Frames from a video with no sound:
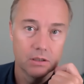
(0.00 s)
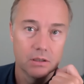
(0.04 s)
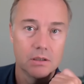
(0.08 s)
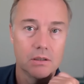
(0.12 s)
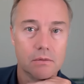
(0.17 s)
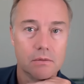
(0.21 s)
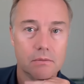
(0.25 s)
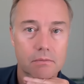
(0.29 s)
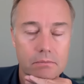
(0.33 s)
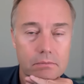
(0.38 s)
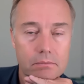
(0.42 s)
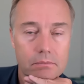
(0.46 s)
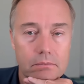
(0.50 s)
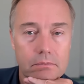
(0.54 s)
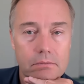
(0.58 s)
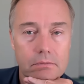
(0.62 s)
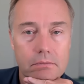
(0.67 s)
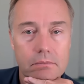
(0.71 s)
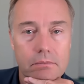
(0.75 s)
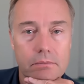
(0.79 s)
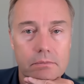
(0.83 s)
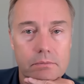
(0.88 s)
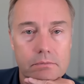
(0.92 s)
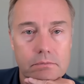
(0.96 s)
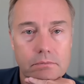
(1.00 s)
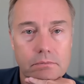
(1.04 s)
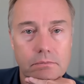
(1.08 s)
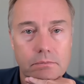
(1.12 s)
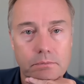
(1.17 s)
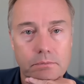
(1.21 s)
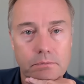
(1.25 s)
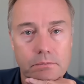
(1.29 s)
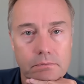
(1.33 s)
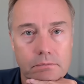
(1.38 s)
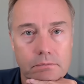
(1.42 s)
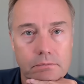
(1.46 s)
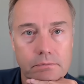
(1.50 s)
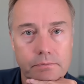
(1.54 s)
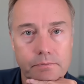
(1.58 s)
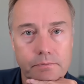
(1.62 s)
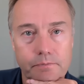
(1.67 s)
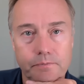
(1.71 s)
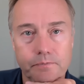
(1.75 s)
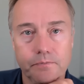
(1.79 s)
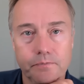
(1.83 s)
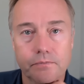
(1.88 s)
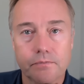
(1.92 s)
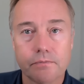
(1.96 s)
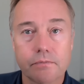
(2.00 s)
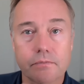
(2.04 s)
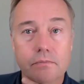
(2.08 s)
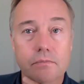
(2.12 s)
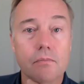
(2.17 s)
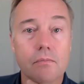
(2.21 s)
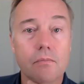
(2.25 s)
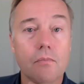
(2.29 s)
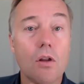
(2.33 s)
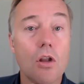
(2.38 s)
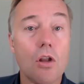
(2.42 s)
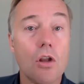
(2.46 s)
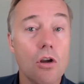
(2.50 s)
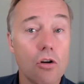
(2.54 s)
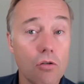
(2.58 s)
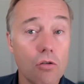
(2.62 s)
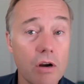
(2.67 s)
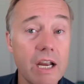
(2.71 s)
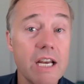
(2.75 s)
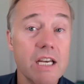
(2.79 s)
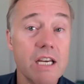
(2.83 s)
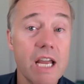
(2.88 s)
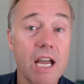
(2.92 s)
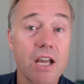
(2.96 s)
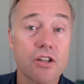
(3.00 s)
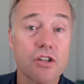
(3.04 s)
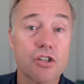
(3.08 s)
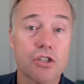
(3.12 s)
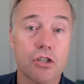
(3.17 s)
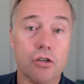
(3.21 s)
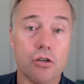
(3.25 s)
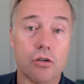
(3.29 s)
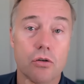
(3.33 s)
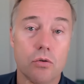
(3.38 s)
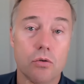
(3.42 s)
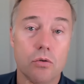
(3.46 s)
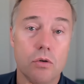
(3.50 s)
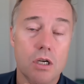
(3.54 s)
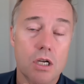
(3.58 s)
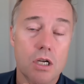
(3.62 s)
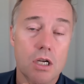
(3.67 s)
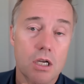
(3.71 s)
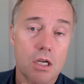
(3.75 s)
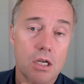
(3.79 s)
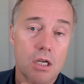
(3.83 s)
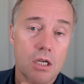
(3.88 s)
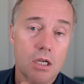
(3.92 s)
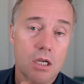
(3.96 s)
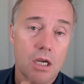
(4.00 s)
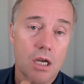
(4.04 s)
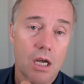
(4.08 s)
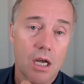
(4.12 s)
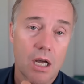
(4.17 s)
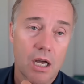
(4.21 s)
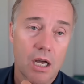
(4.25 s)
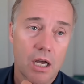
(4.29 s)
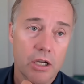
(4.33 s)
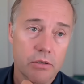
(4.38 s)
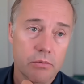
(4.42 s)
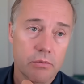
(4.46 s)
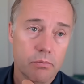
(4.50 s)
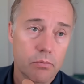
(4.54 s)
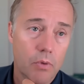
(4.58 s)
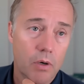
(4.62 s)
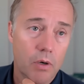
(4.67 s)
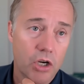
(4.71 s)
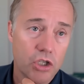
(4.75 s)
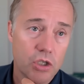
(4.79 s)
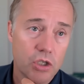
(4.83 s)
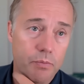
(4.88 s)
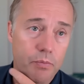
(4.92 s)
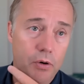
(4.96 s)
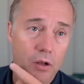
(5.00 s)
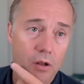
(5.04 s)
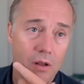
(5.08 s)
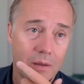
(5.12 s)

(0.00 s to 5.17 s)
doing the Cloud Kitchen Incubator that I think would be interesting. Great. Yeah. So uh, why don't you